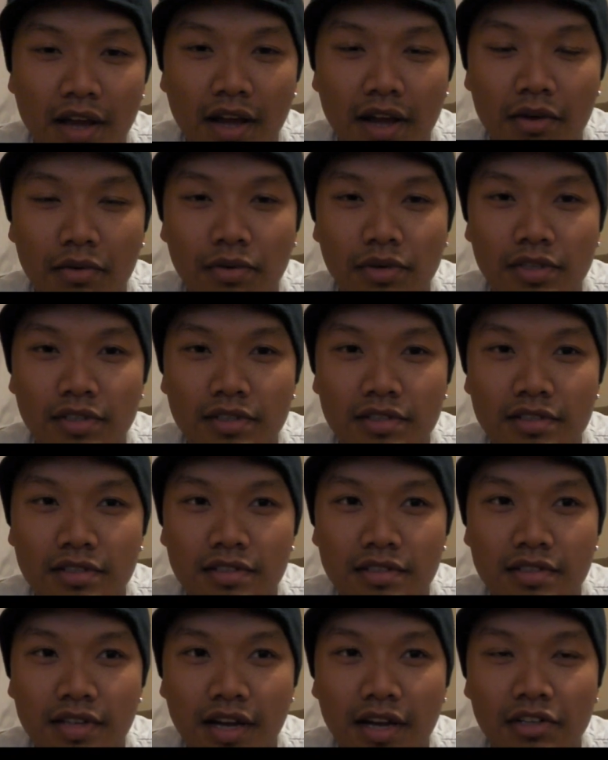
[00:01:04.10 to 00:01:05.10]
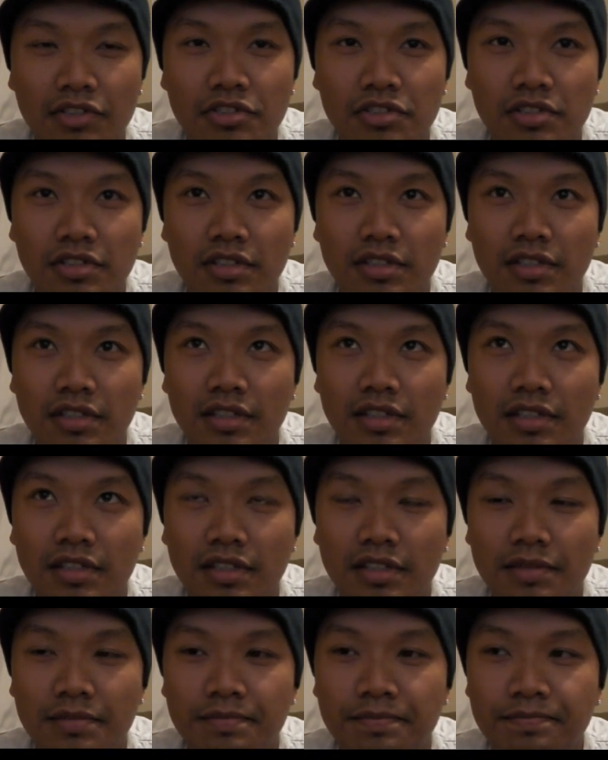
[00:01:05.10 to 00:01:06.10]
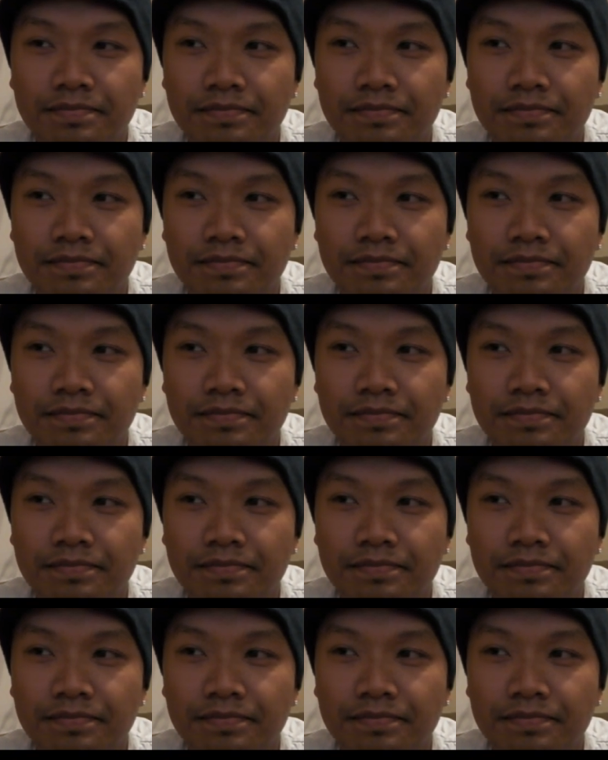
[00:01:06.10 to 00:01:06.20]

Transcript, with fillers: I was actually